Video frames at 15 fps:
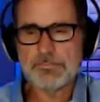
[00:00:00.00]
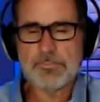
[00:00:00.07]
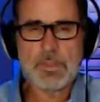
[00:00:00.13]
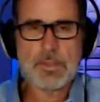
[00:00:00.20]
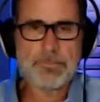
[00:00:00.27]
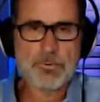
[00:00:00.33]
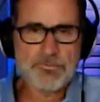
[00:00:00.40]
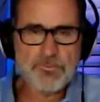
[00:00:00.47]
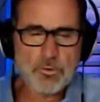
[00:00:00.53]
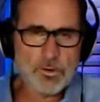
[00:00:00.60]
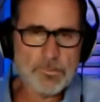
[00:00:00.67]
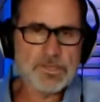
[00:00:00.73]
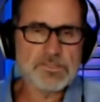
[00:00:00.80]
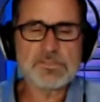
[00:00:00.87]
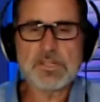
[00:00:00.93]

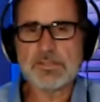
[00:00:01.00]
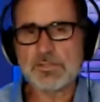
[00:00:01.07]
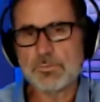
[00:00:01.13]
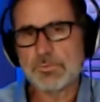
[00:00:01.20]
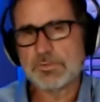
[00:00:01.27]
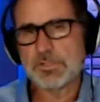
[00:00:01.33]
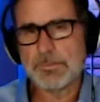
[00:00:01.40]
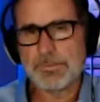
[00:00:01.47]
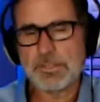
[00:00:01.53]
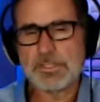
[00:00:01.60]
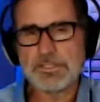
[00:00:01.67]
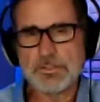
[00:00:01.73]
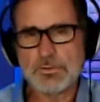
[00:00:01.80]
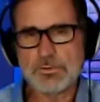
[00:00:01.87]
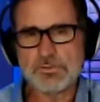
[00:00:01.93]
performance that you would typically
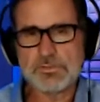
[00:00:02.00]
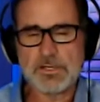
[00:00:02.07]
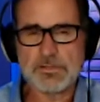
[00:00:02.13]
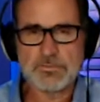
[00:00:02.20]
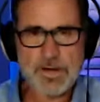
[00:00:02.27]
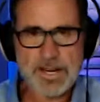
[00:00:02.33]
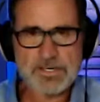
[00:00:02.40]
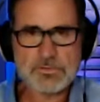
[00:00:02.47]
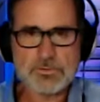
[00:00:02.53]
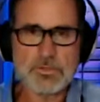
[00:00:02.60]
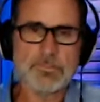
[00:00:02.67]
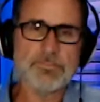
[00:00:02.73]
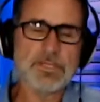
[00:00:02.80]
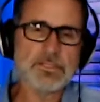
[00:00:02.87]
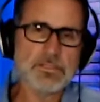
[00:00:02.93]
use at a drag
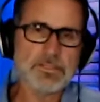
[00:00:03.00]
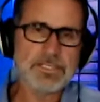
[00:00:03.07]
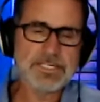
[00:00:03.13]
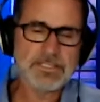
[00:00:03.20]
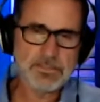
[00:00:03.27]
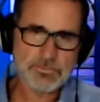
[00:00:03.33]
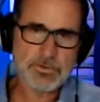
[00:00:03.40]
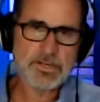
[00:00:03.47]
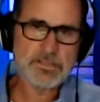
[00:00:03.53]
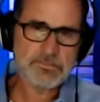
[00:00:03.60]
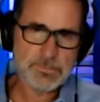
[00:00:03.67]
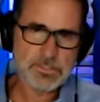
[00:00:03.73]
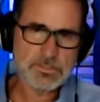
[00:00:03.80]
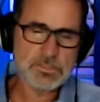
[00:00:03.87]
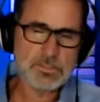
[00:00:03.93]
strip, that you need the
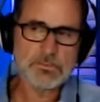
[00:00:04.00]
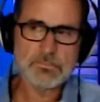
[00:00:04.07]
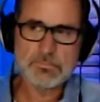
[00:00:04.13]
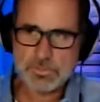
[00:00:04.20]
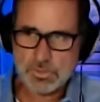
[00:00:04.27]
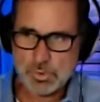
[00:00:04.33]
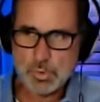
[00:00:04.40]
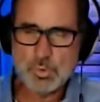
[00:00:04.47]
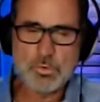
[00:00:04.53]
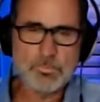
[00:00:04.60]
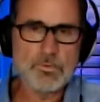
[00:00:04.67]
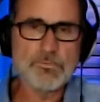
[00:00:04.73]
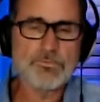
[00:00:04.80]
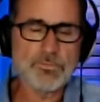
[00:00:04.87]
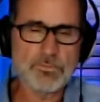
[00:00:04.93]
transmission
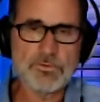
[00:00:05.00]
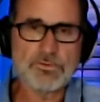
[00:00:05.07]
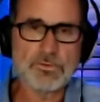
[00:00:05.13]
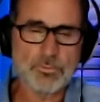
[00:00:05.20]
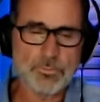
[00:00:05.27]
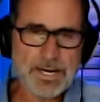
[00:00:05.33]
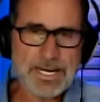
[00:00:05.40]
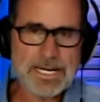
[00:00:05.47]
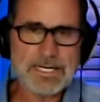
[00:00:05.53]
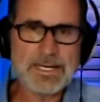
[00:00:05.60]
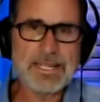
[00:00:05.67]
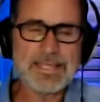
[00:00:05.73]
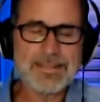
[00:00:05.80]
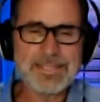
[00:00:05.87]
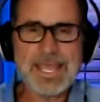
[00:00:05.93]
suitable for the terrain
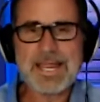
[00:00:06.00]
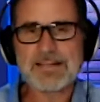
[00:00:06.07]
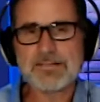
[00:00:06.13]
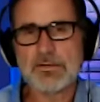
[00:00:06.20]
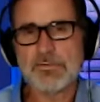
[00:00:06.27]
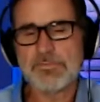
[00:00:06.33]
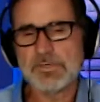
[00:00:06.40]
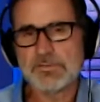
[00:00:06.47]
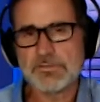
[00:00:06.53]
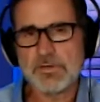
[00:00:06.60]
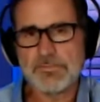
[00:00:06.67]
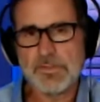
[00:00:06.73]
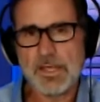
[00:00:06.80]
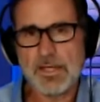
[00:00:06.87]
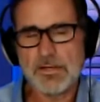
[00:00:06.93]
and the activities
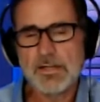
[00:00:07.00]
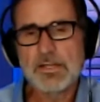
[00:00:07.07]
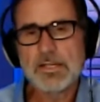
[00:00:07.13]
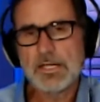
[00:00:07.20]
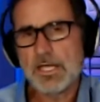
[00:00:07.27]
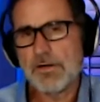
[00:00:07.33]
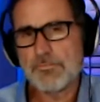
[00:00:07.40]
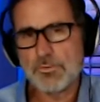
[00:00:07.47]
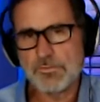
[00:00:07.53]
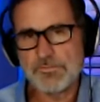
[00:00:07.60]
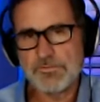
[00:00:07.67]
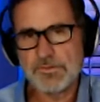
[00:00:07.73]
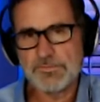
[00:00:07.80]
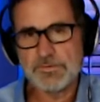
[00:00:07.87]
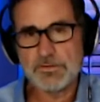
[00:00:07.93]
of that
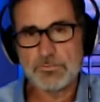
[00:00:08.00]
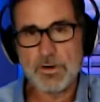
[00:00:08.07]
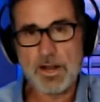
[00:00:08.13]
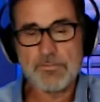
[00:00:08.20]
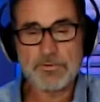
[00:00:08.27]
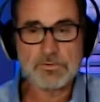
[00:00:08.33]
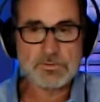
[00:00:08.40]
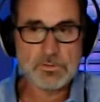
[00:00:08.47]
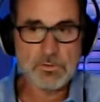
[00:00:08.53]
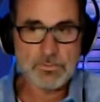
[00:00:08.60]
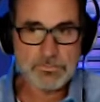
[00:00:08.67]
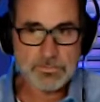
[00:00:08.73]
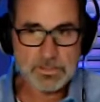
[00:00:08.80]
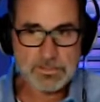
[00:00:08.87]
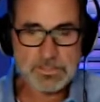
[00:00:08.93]
F-150 driver. And so
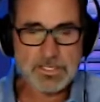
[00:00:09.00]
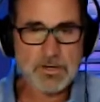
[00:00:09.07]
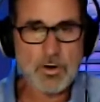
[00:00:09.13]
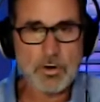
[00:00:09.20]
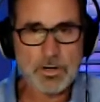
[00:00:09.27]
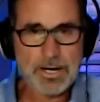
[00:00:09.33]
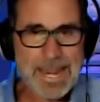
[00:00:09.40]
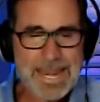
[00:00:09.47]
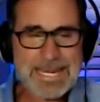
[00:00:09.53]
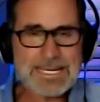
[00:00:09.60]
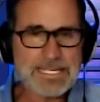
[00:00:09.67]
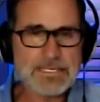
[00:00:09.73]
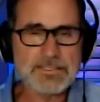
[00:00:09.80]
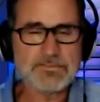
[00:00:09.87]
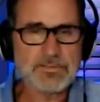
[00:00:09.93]
the
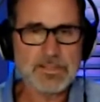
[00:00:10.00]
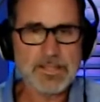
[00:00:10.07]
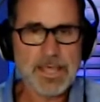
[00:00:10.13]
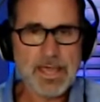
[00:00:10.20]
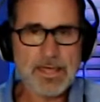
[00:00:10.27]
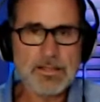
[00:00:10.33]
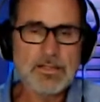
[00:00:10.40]
10R80 is in that.